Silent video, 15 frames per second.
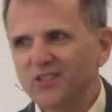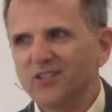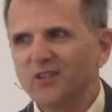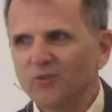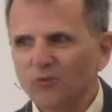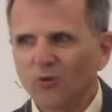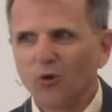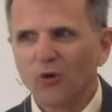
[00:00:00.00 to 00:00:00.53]

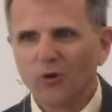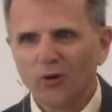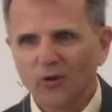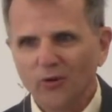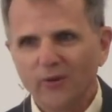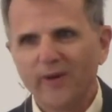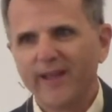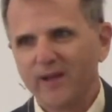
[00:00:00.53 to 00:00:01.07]
in
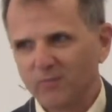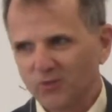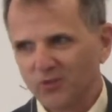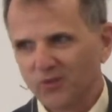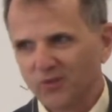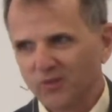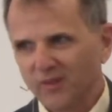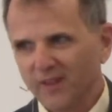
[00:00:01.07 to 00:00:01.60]
rural New
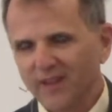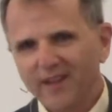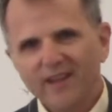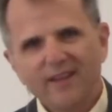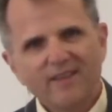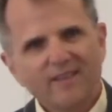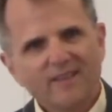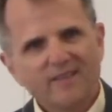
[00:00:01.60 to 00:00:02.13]
Hampshire.
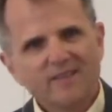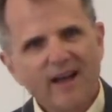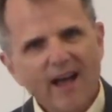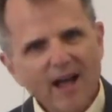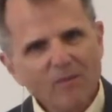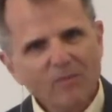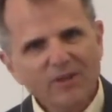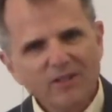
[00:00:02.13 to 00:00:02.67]
The
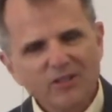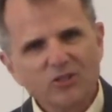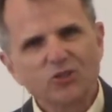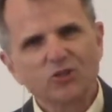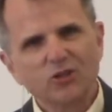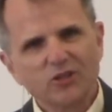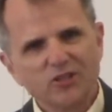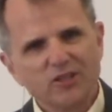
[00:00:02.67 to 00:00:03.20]
dominant
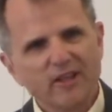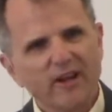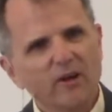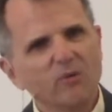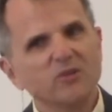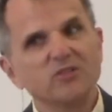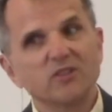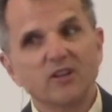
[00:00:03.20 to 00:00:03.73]
church
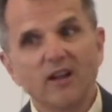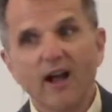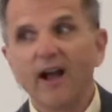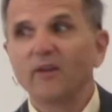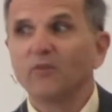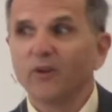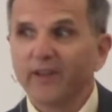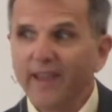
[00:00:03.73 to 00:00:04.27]
there was the
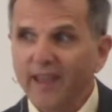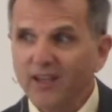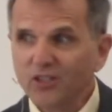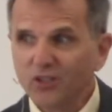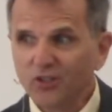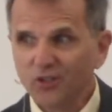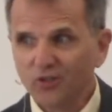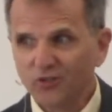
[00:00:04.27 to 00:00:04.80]

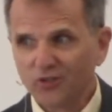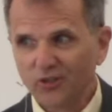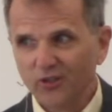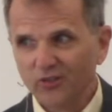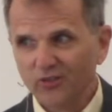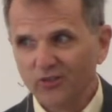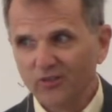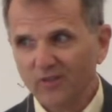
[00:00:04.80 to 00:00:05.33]
Congregational
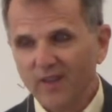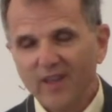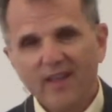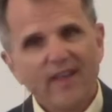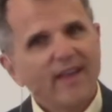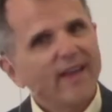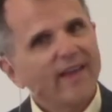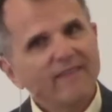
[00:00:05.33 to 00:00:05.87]
Church.
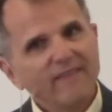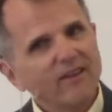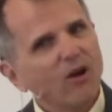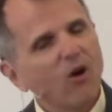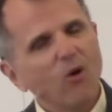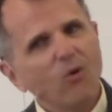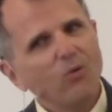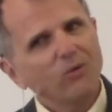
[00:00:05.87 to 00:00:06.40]
And the
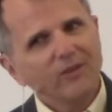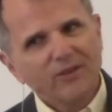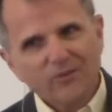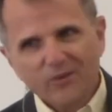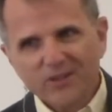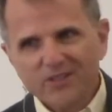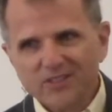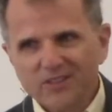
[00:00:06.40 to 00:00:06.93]
only
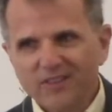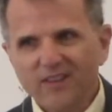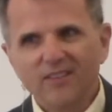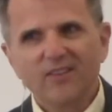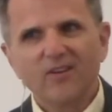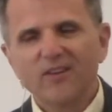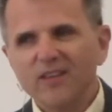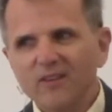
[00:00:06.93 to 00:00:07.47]
reason
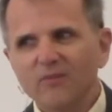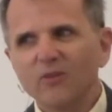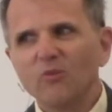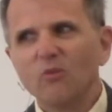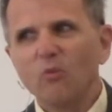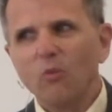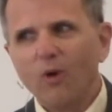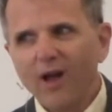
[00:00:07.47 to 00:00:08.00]
that there
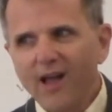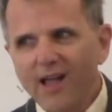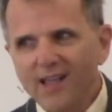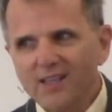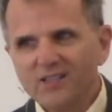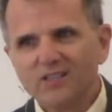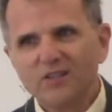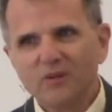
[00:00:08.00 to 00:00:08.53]
even
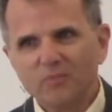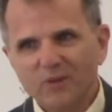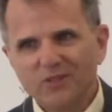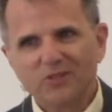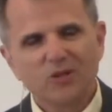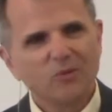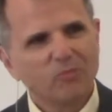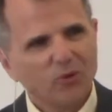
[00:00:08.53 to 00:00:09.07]
was an
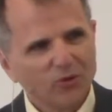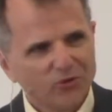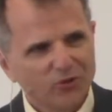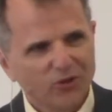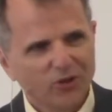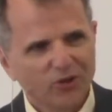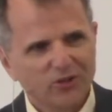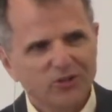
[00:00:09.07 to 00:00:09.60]
Episcopal
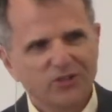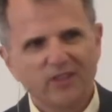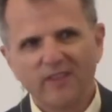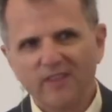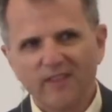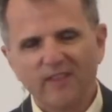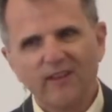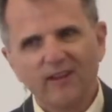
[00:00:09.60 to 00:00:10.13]
church
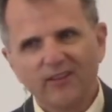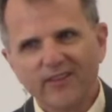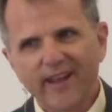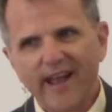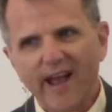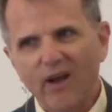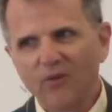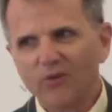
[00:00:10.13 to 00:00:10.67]
in the little
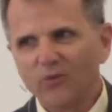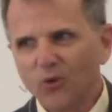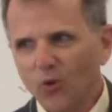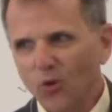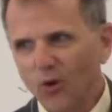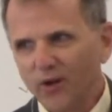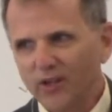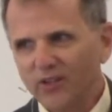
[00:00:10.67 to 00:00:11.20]
town of
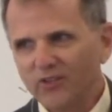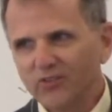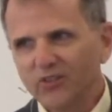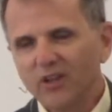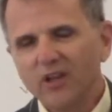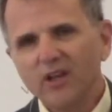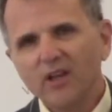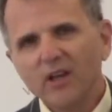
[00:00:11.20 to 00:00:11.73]
Cornish
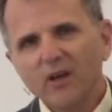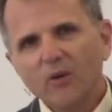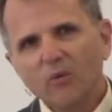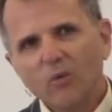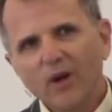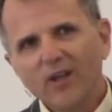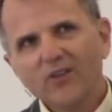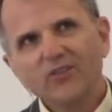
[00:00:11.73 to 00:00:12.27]

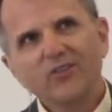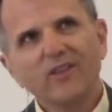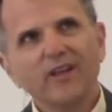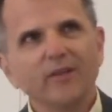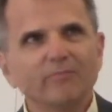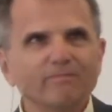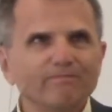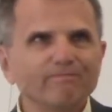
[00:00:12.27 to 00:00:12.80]
was
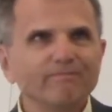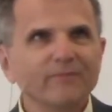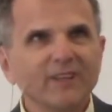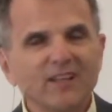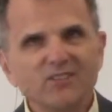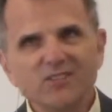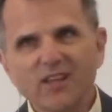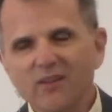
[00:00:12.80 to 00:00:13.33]
that,
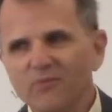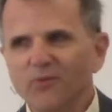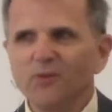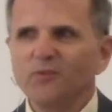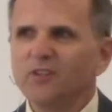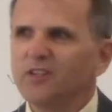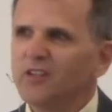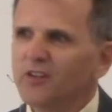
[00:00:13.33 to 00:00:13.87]
let's say,
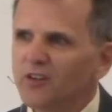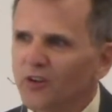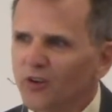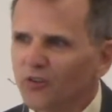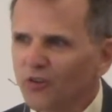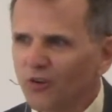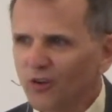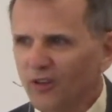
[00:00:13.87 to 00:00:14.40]
15
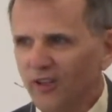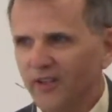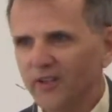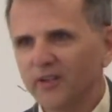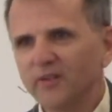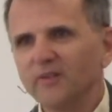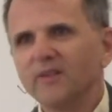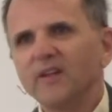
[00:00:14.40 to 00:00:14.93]
years earlier,